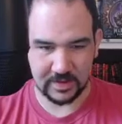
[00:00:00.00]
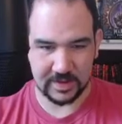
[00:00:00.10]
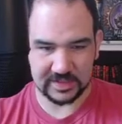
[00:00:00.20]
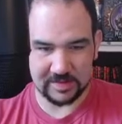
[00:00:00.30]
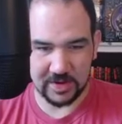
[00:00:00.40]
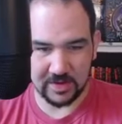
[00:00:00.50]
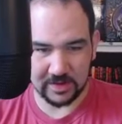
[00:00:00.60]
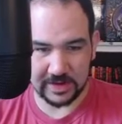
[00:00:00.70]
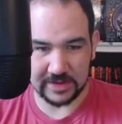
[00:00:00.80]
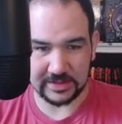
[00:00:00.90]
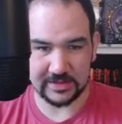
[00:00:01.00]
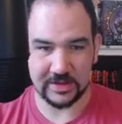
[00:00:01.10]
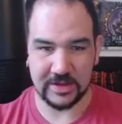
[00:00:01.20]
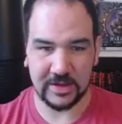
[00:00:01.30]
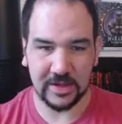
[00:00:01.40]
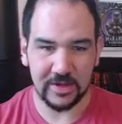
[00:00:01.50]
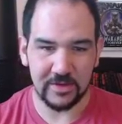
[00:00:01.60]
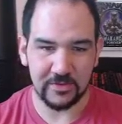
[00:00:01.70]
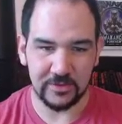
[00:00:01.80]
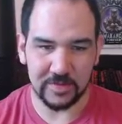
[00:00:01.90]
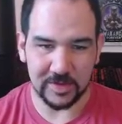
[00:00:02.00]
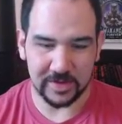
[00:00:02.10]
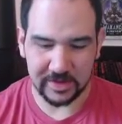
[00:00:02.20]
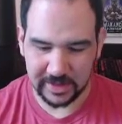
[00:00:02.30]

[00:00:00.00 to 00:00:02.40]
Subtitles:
Let's keep going, guys. Rulebook.